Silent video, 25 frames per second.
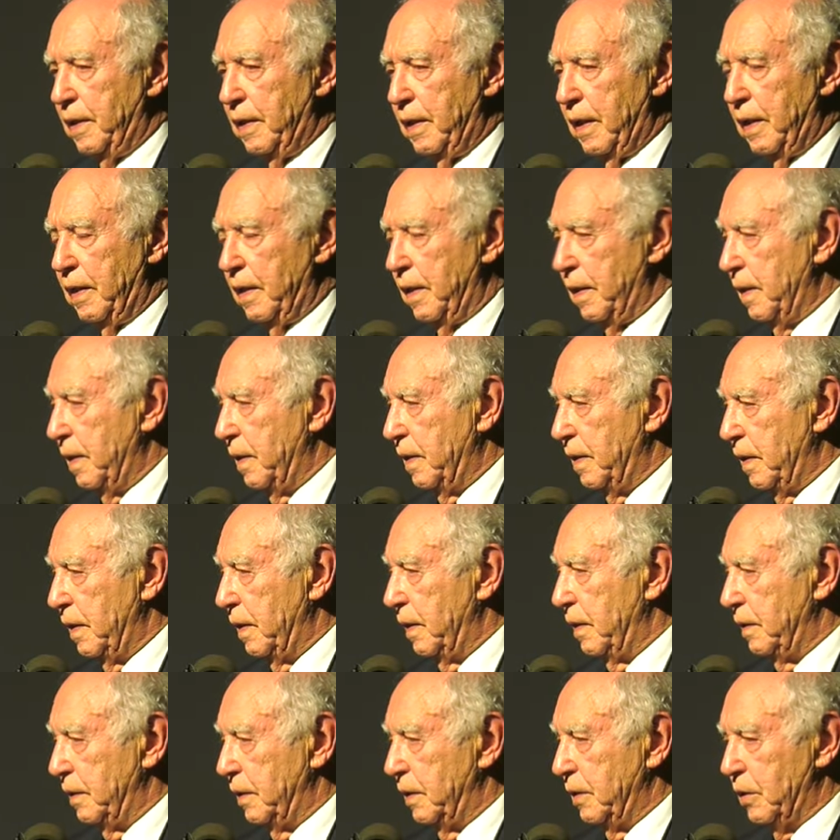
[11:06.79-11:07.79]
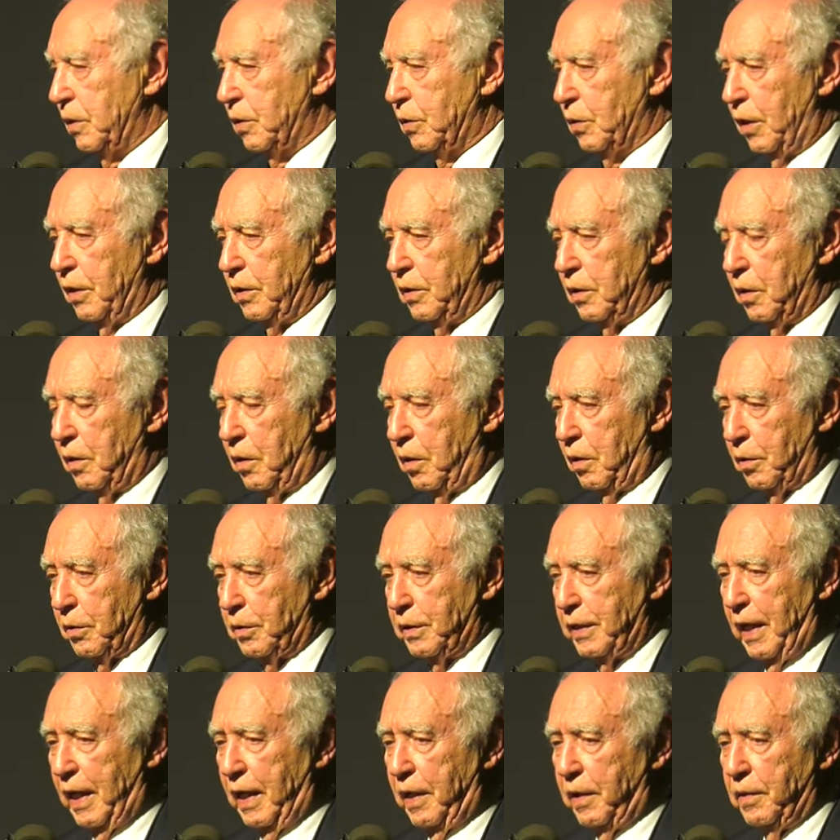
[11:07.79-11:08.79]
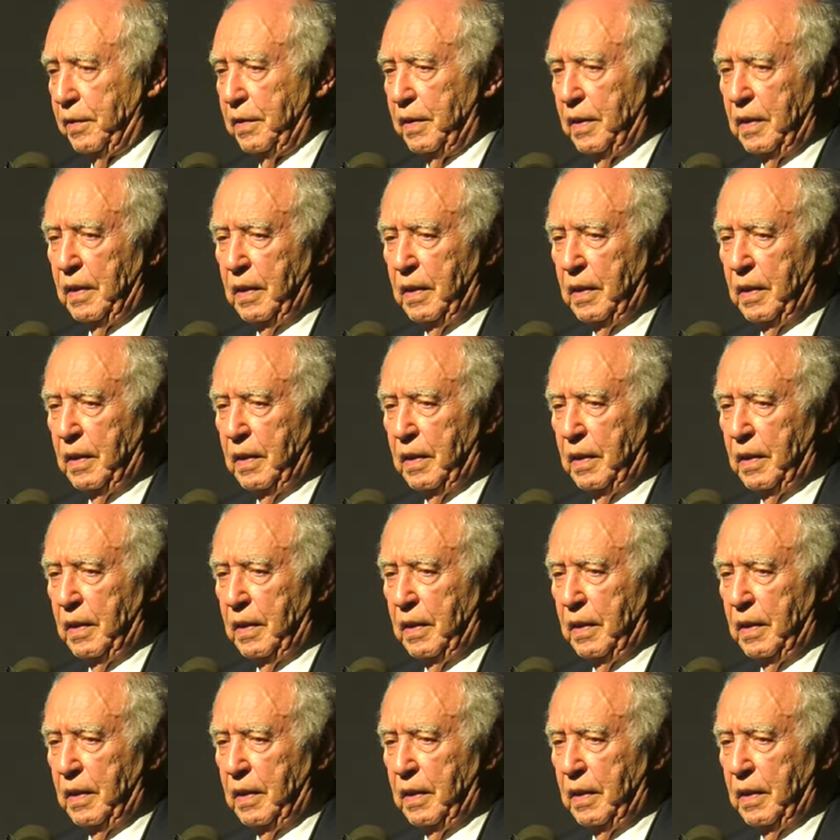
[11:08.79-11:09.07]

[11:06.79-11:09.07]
uh, destroyed the whole town.